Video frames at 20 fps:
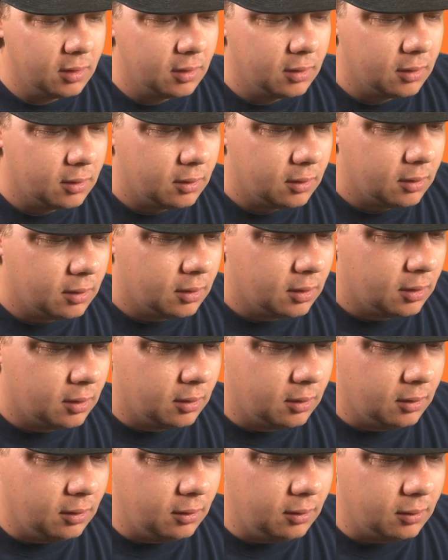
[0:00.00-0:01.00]
This is it.
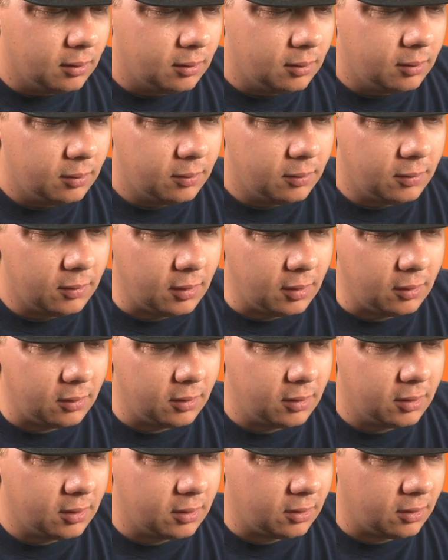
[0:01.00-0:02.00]
Here
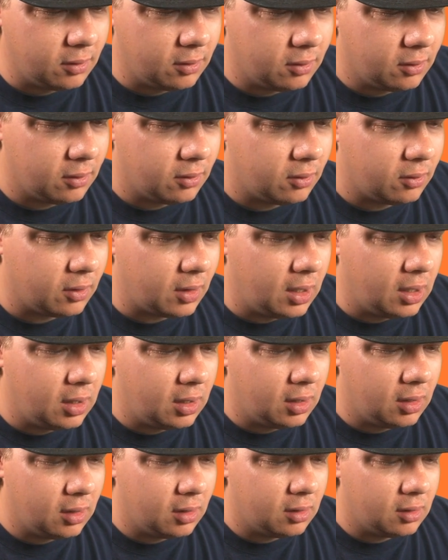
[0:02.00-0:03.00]
it is,
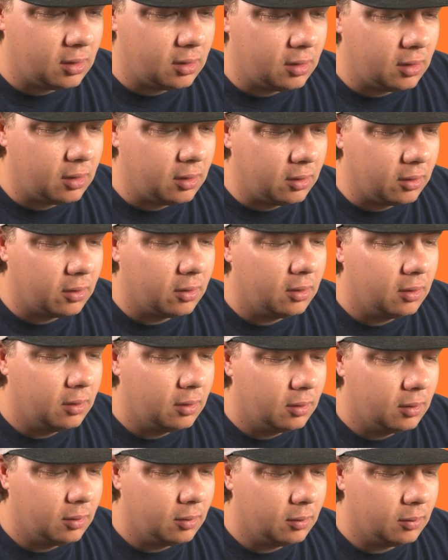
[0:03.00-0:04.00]
and...
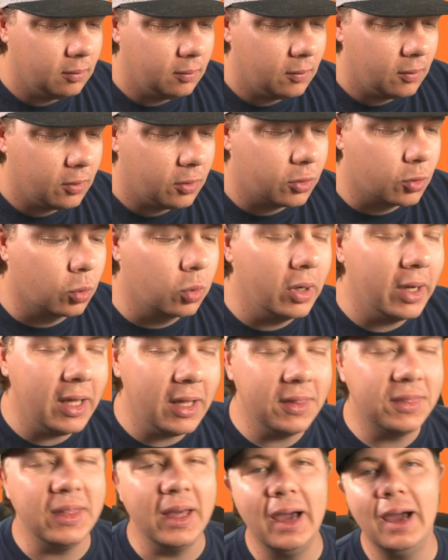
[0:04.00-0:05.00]

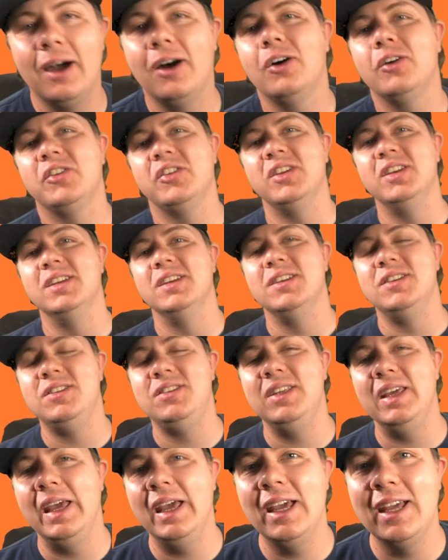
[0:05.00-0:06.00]
3,000
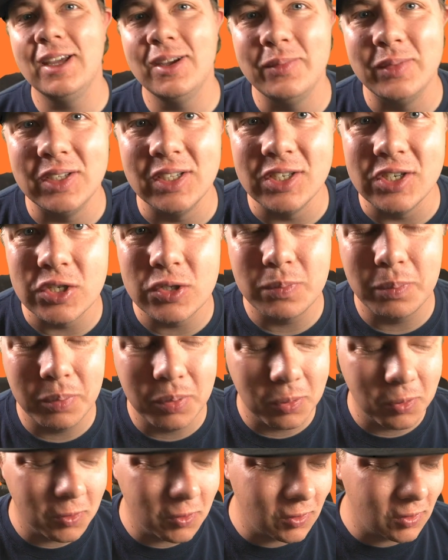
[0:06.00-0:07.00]
damage,
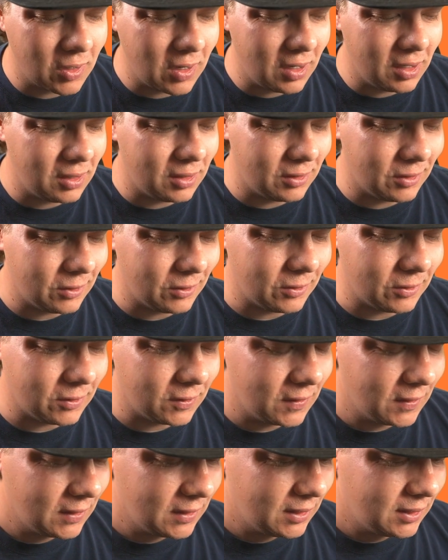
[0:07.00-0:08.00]
bro!
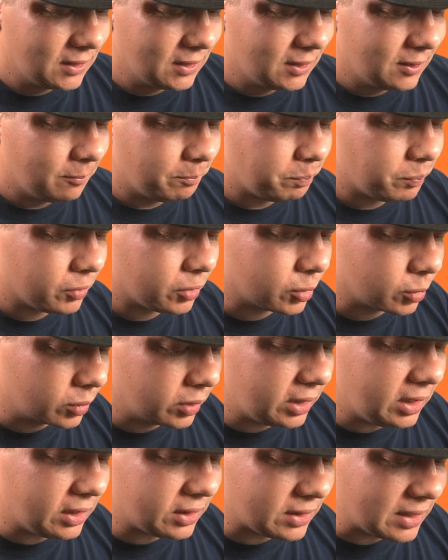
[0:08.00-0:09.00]

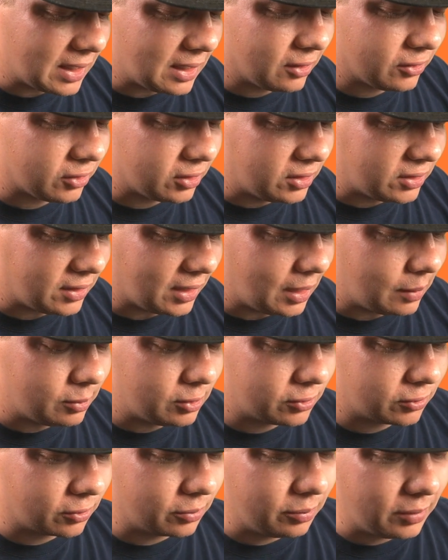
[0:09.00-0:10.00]
3,000
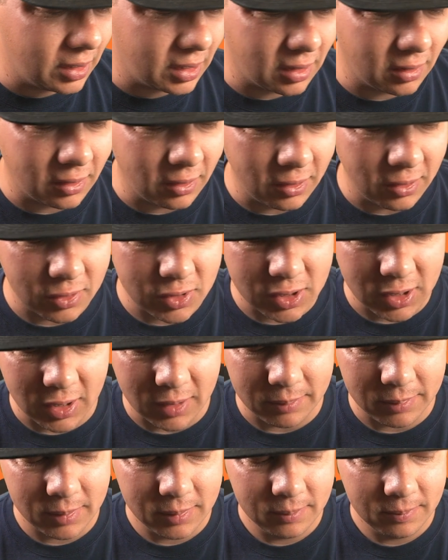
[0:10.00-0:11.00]
damage from Mega
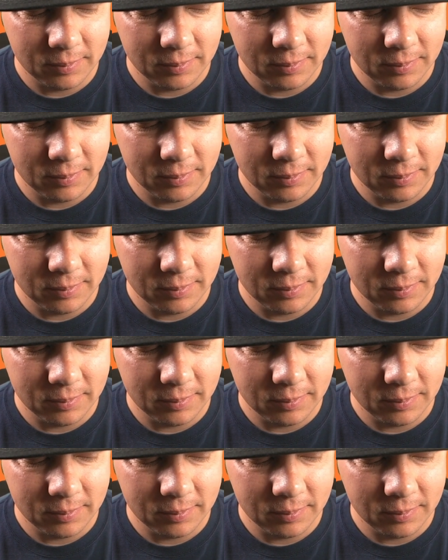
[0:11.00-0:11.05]
Garchomp.